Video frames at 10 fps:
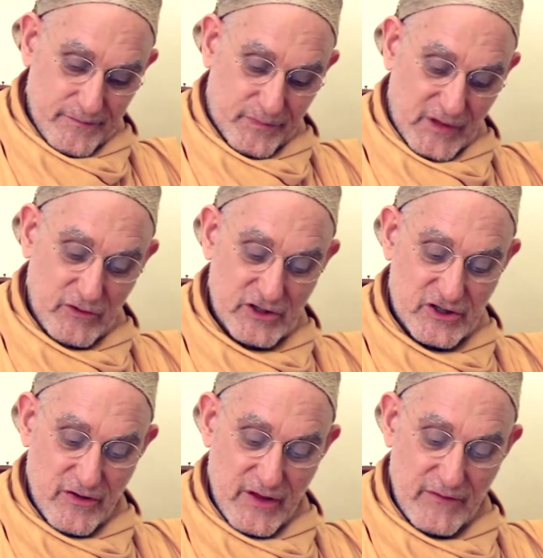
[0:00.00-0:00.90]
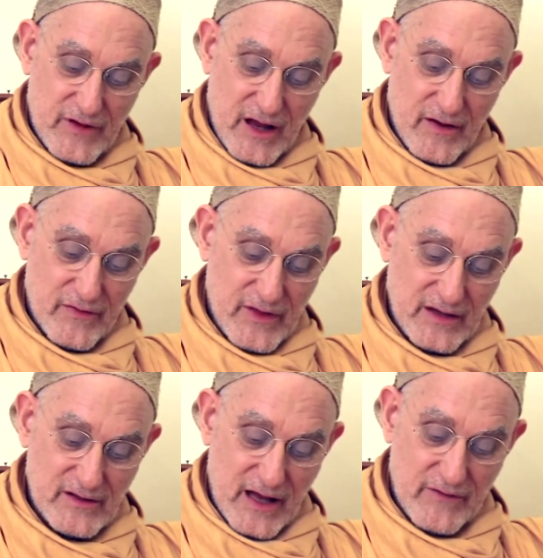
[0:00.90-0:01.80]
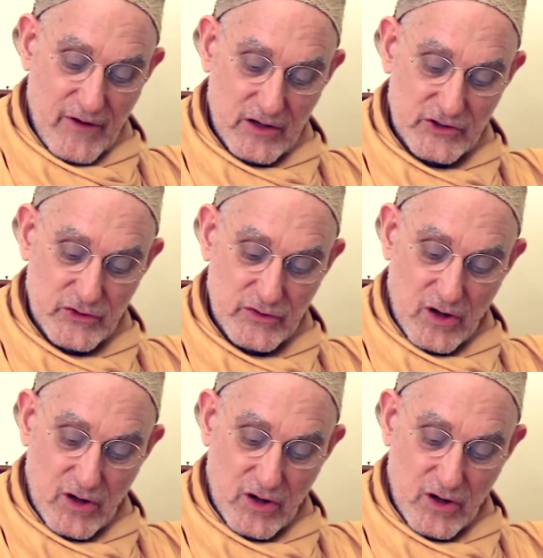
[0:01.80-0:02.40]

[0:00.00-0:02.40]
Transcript: Krishna then gave Arjuna